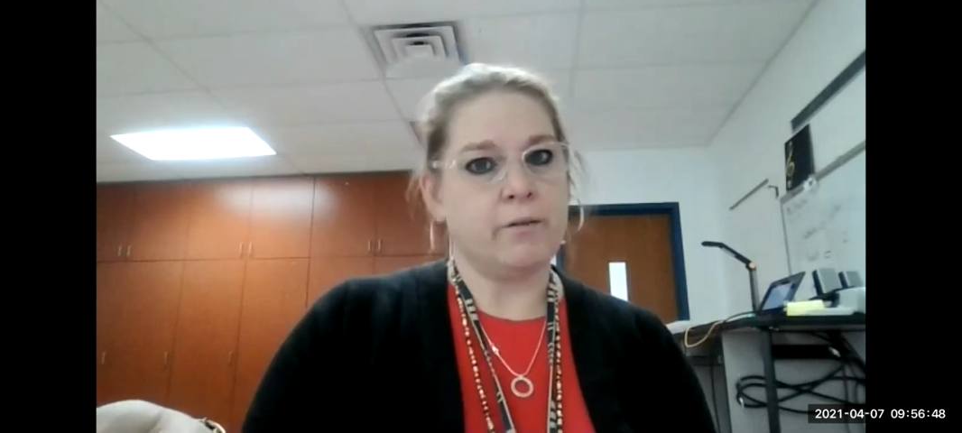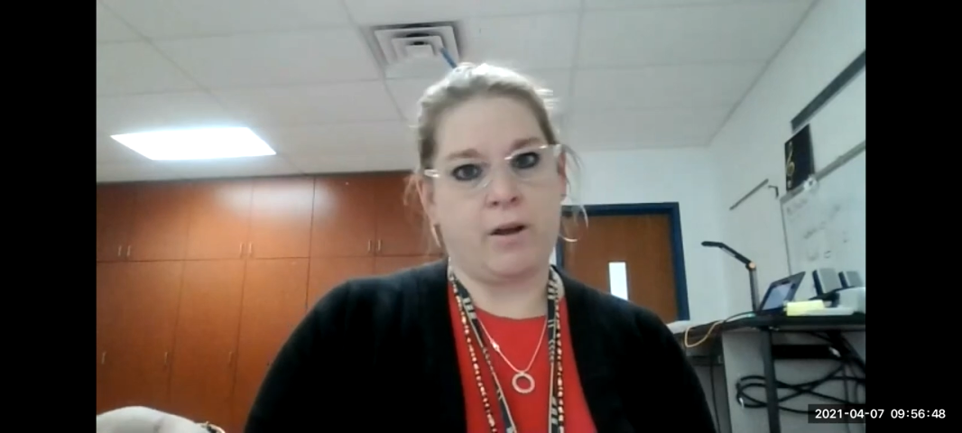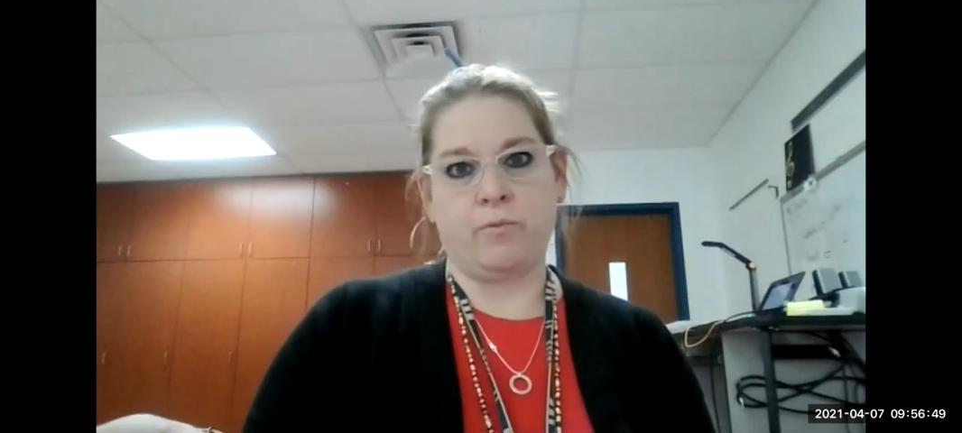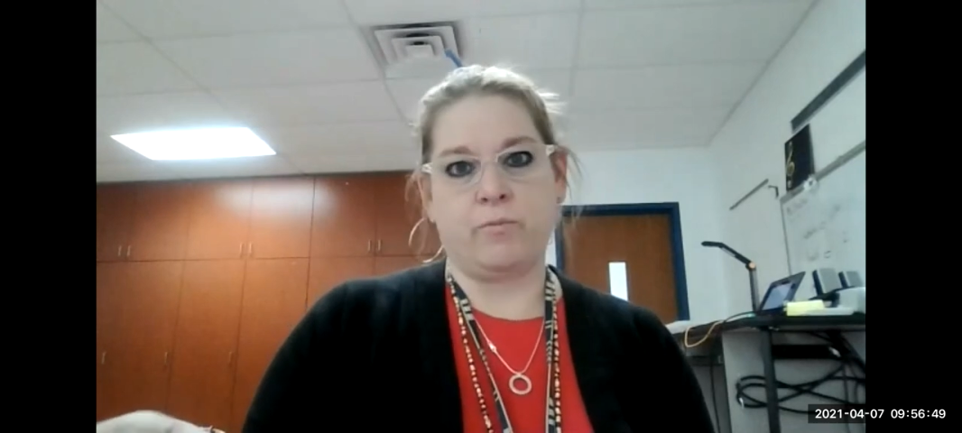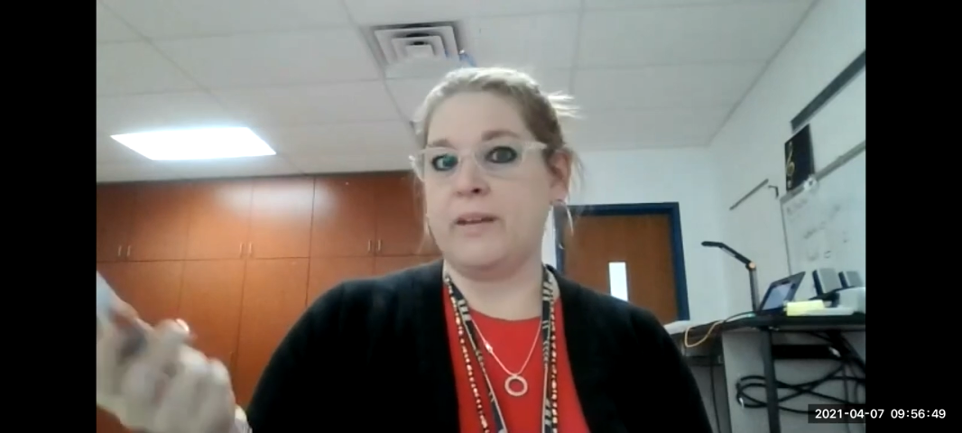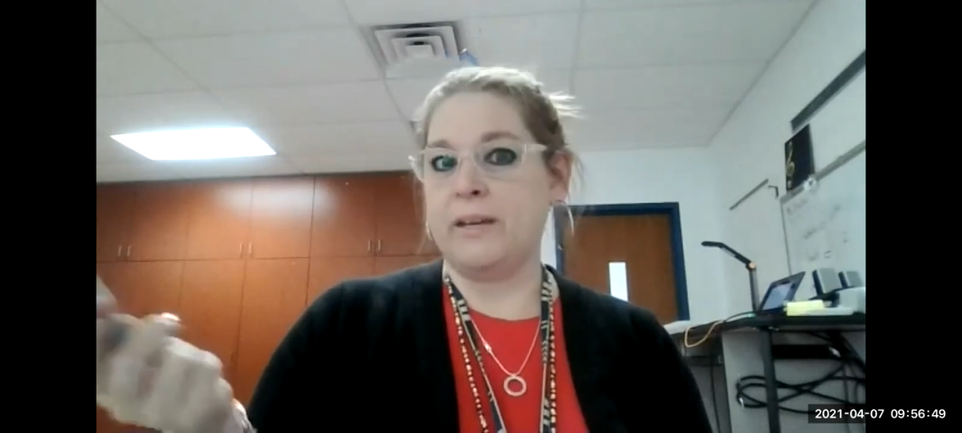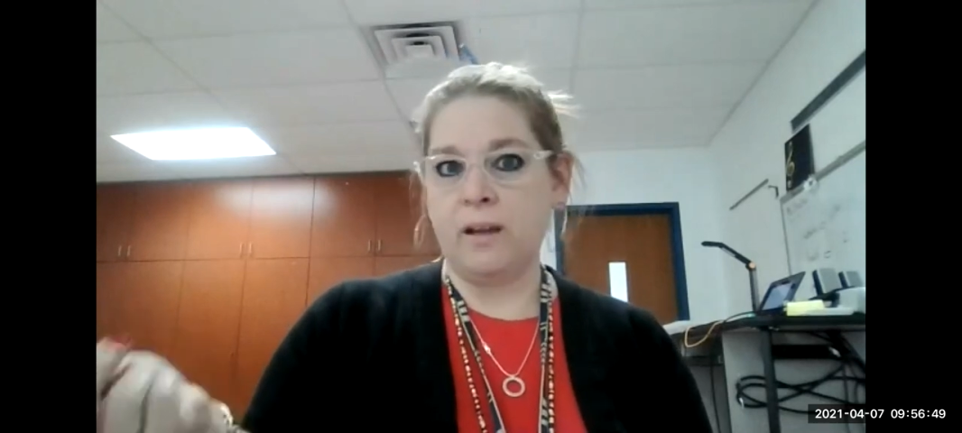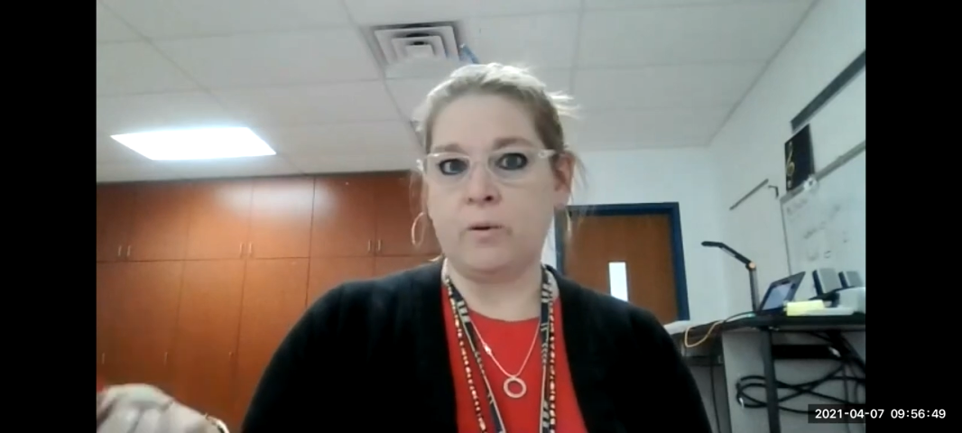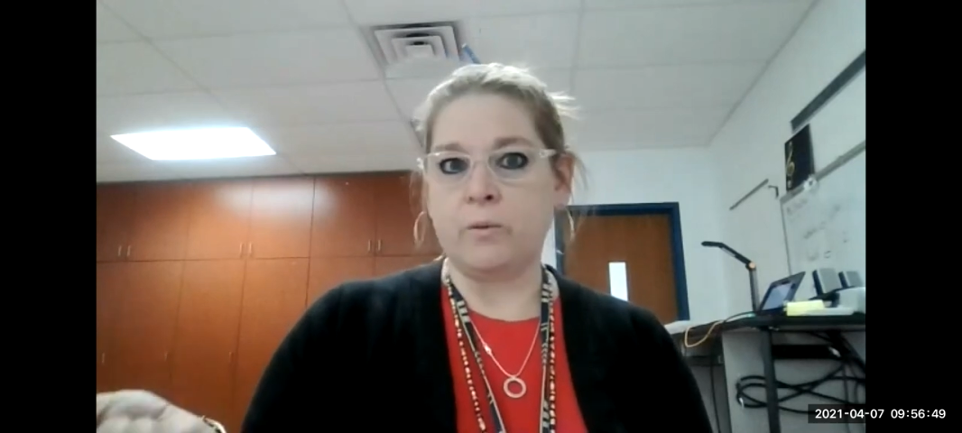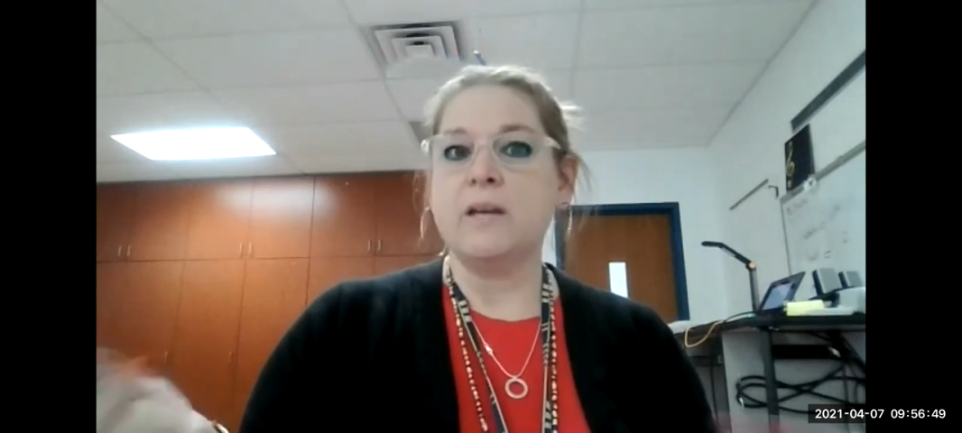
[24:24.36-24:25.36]
No, they
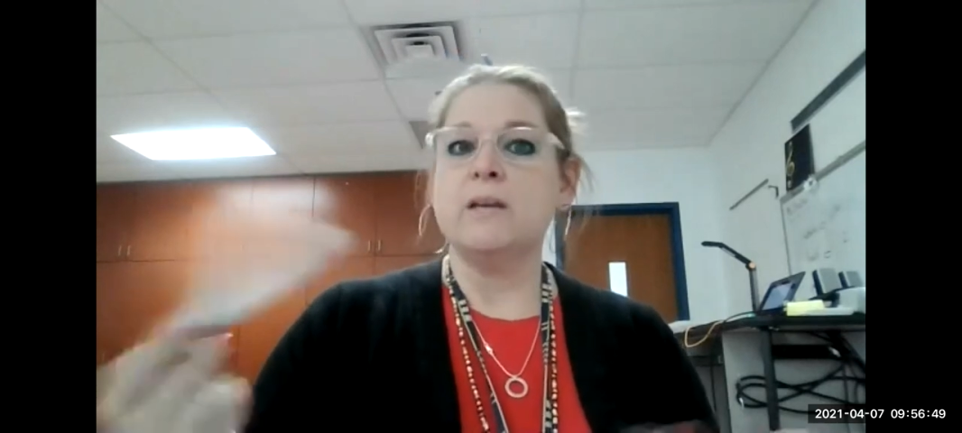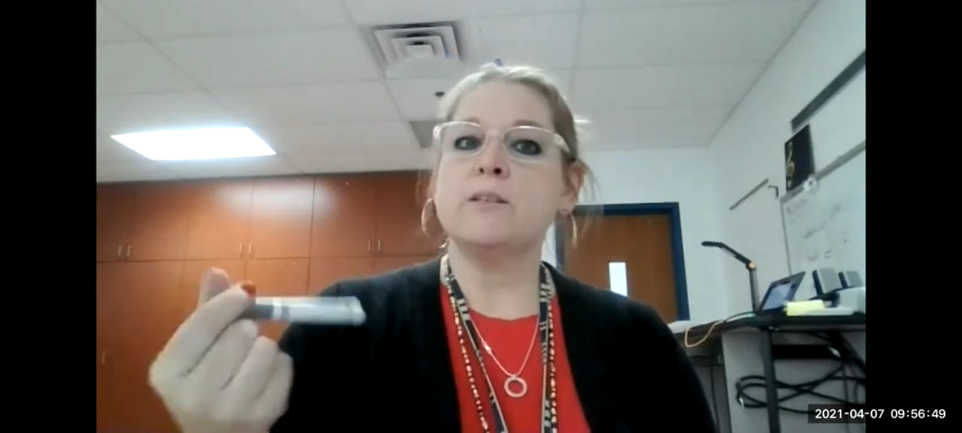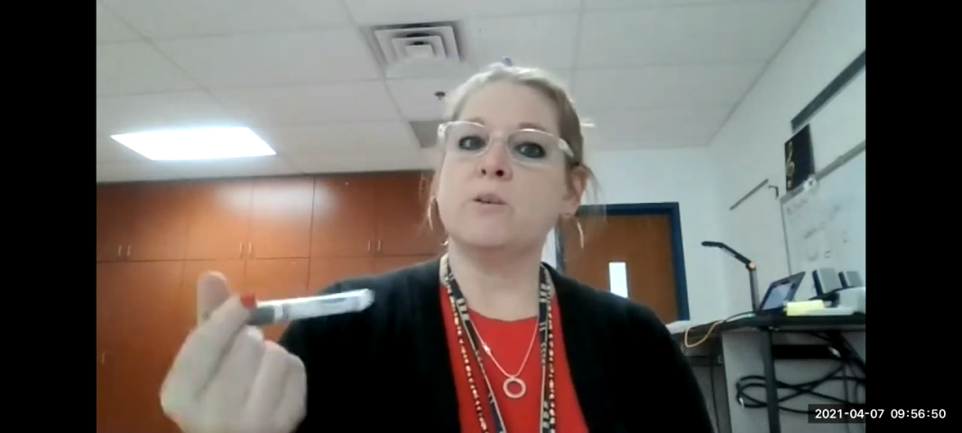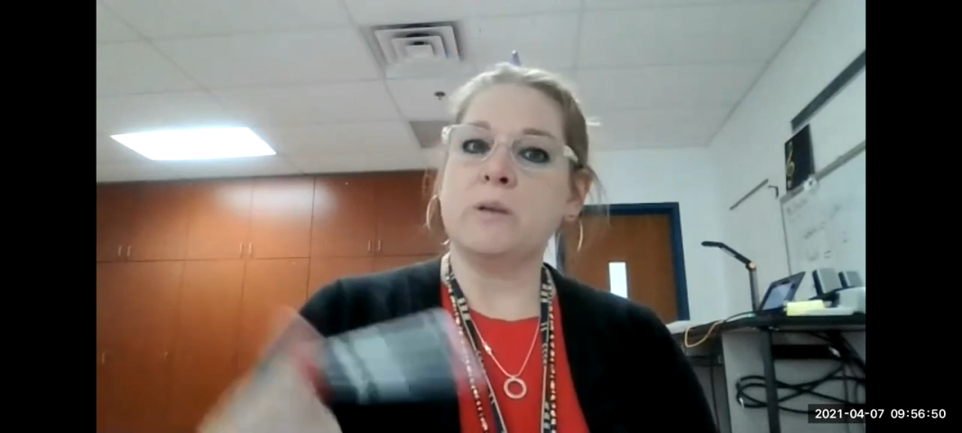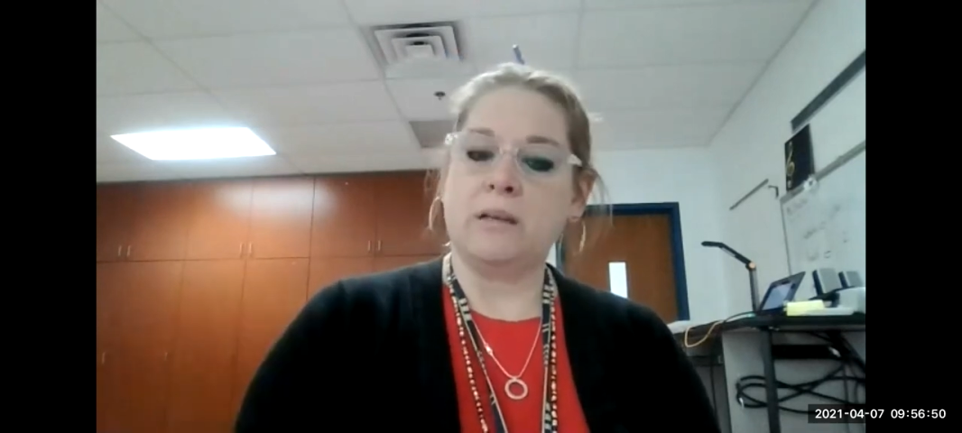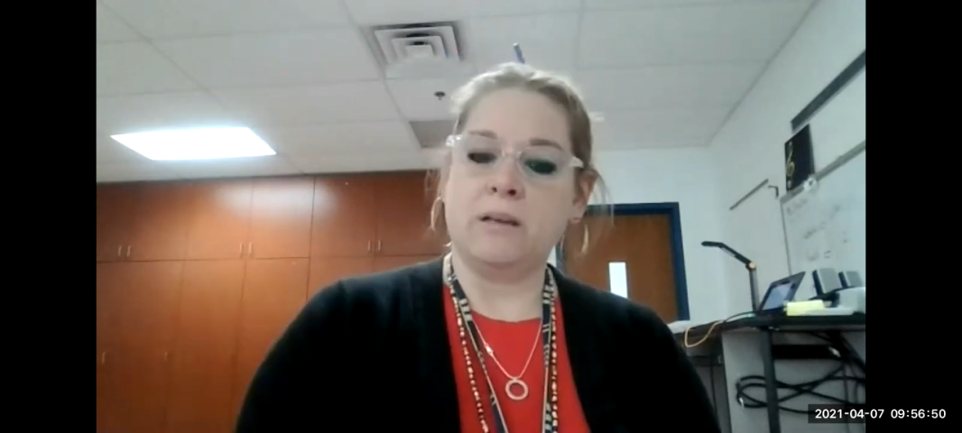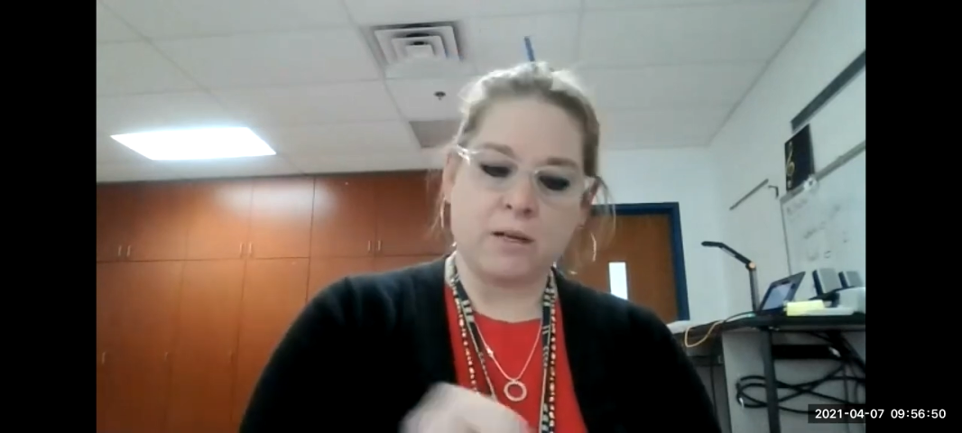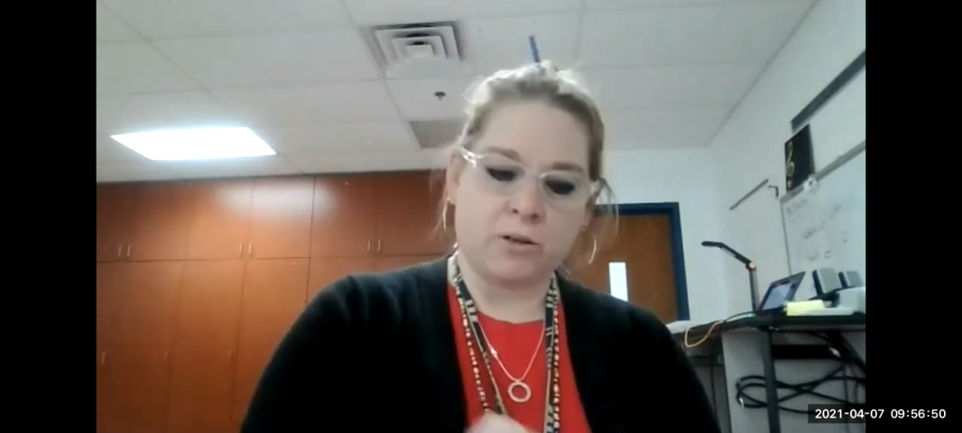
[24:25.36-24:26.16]
don't. So we need to